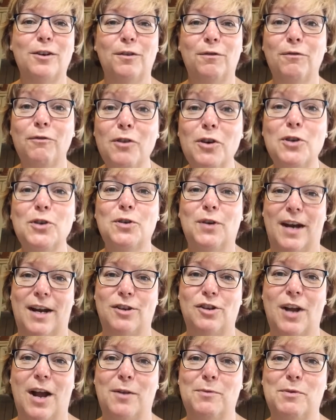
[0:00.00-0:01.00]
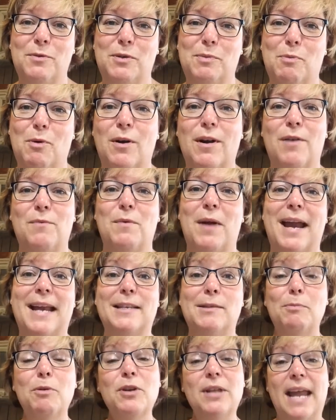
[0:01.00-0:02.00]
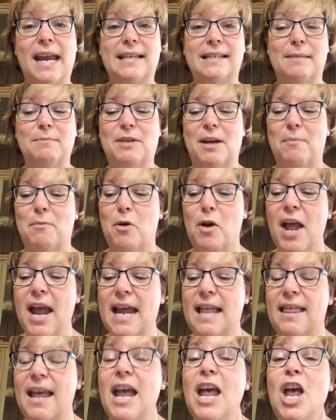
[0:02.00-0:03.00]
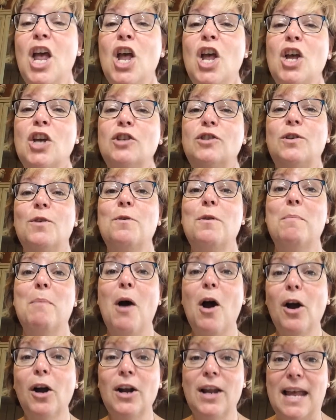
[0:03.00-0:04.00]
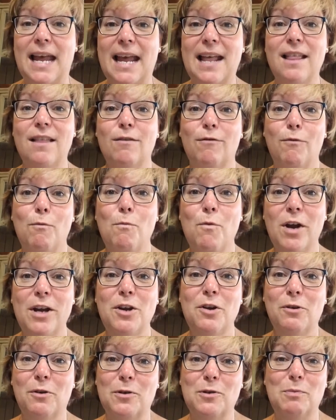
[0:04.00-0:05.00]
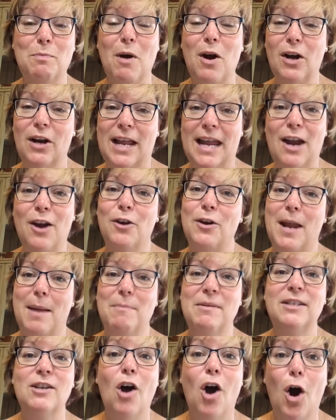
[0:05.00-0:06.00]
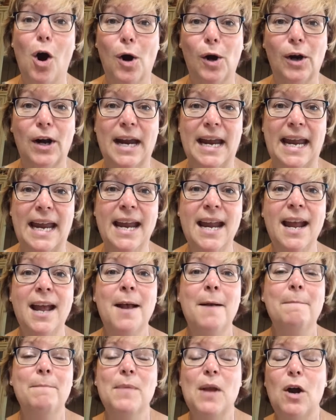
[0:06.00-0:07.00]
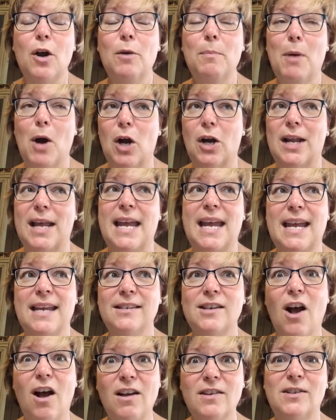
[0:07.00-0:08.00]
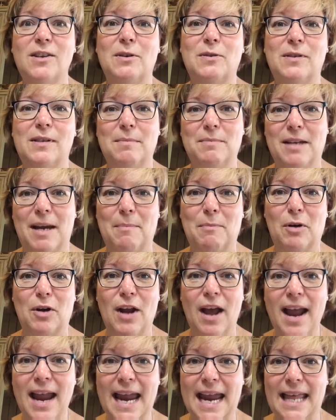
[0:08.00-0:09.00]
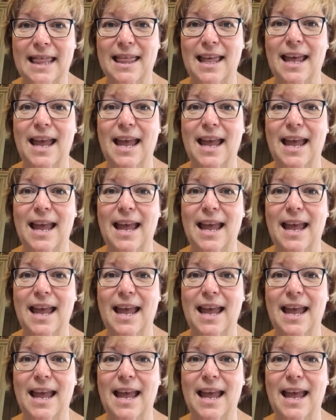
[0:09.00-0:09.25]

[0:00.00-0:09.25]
first grandchild, was born on Ryan's birthday, September 9th. So the party, the 1-year-old's party, her name is Ari, her party is also September 9th,